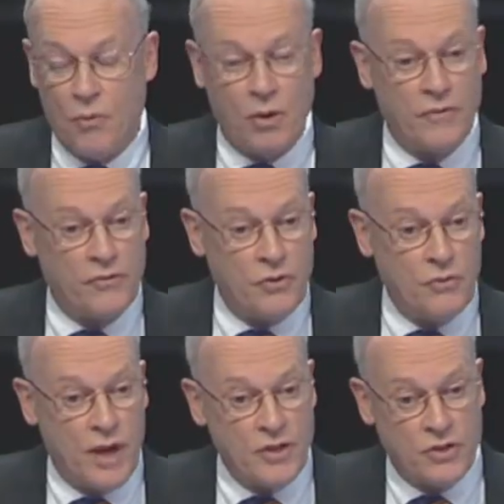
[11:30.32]
one of two
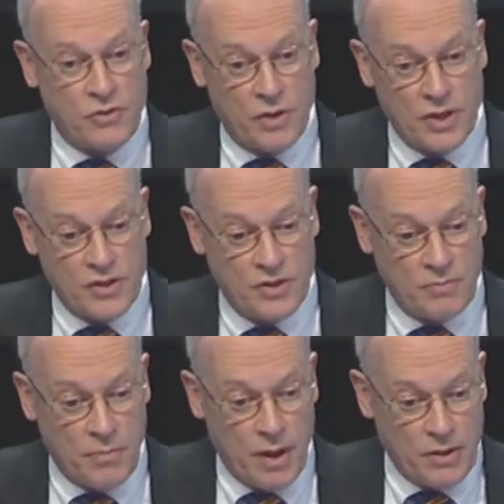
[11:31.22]
registries
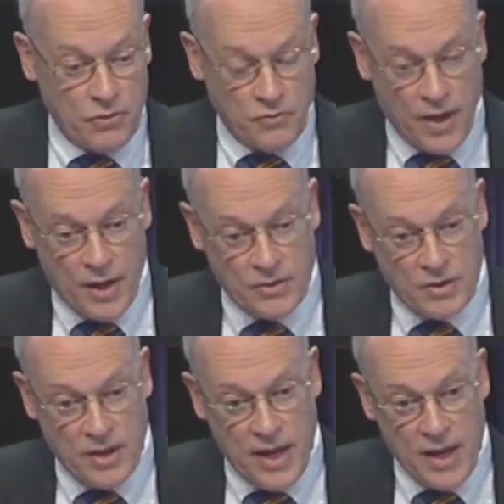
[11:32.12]
by
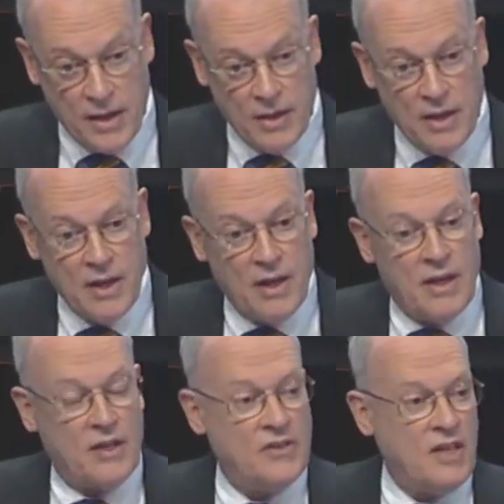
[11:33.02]
2008
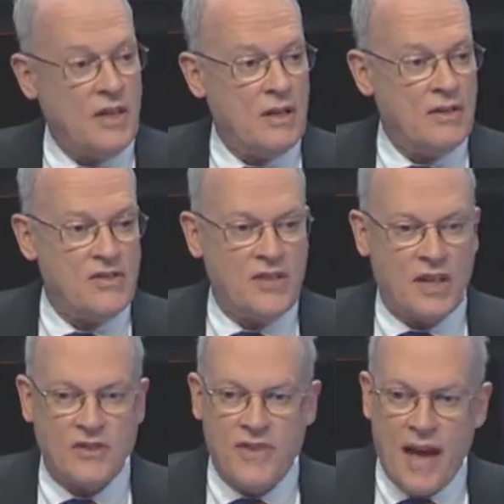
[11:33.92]
exceeded
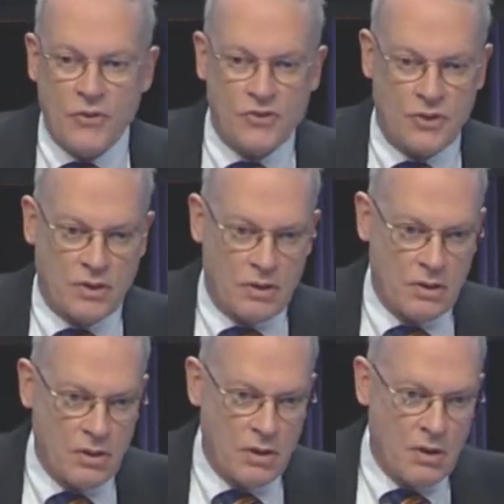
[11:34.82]
6,000.
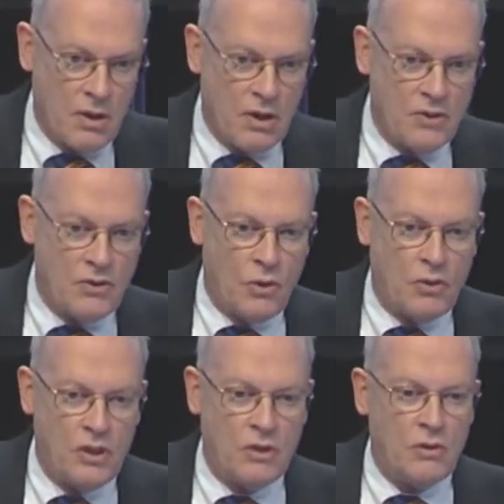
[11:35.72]
So
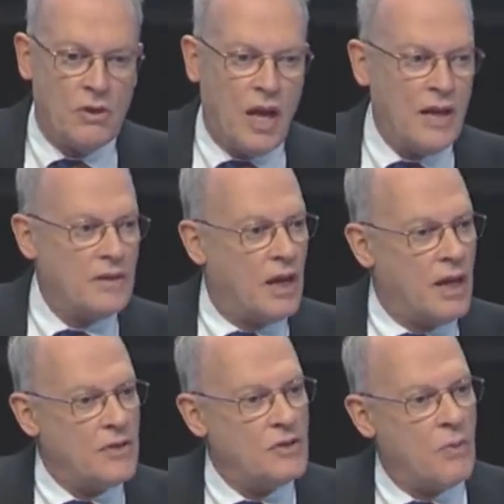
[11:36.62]
clinical
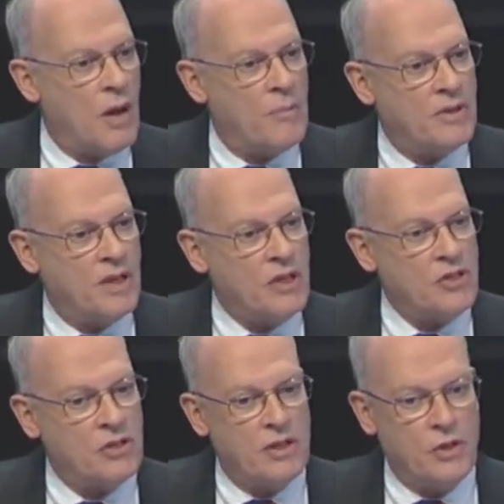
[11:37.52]
guidelines, while
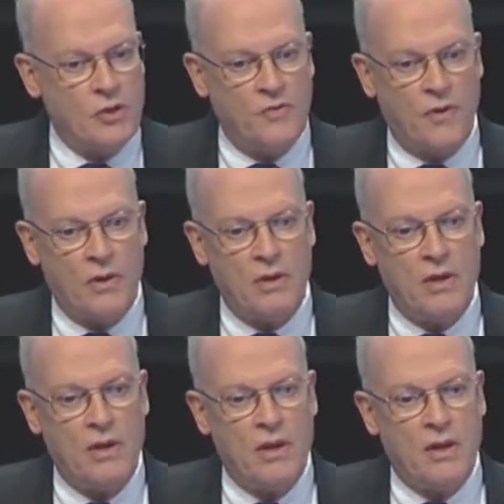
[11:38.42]
potentially useful
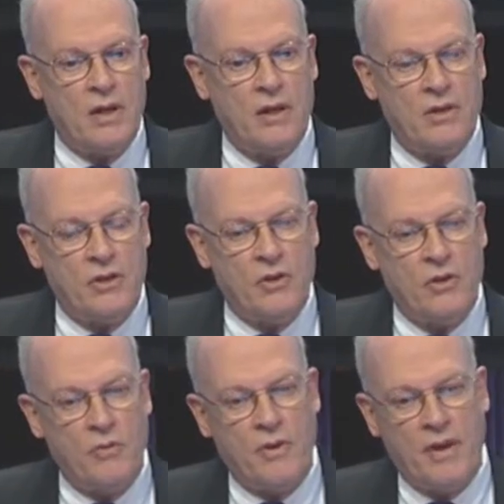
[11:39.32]

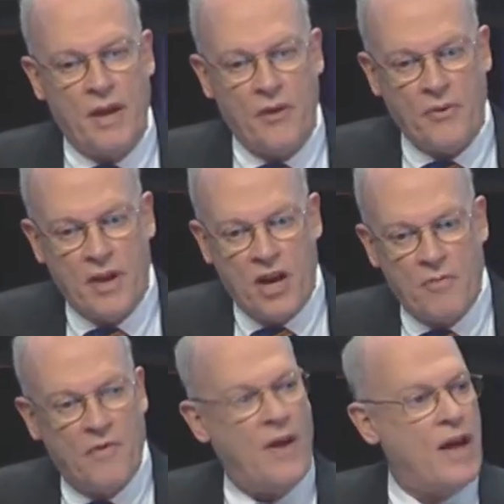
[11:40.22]
to healthcare
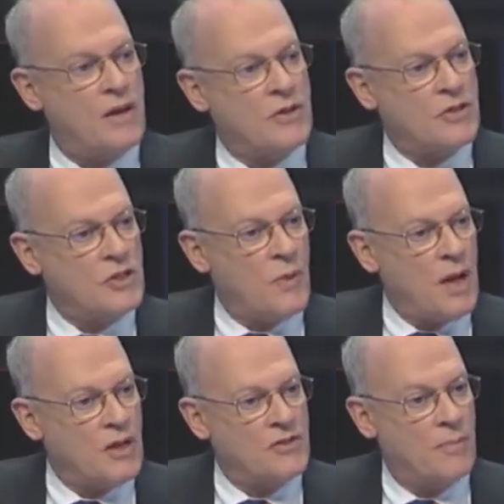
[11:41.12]
providers as
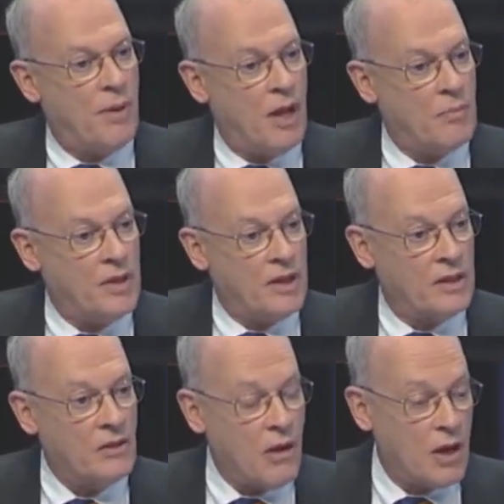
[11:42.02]
well as the public
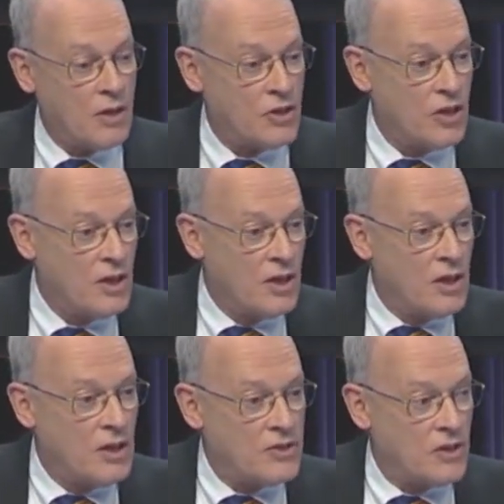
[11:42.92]
at large,
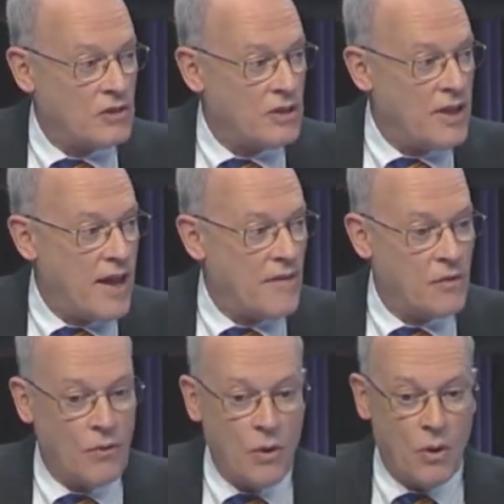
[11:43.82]
certainly have a
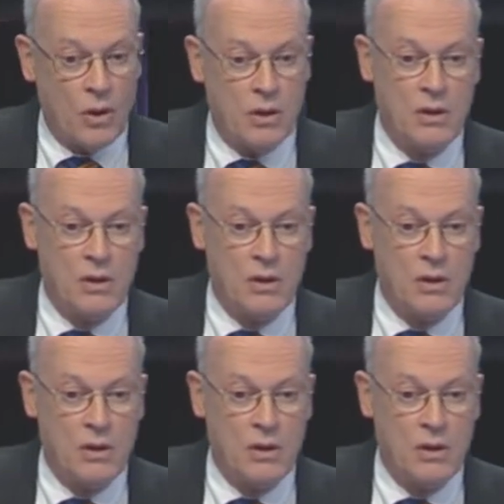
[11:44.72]
role.